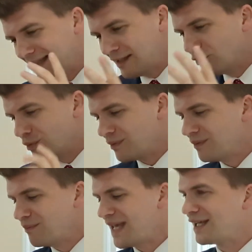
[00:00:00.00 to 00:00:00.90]
It
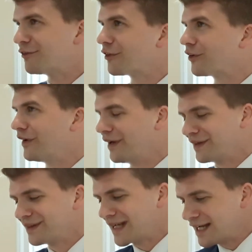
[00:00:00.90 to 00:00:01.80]
would make for
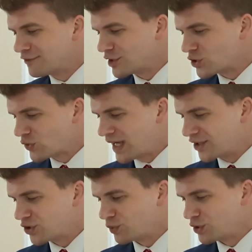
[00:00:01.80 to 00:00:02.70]
a, kind of a
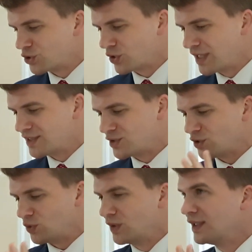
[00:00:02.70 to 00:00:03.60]
distraction when you're trying
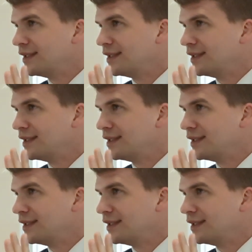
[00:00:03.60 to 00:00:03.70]
to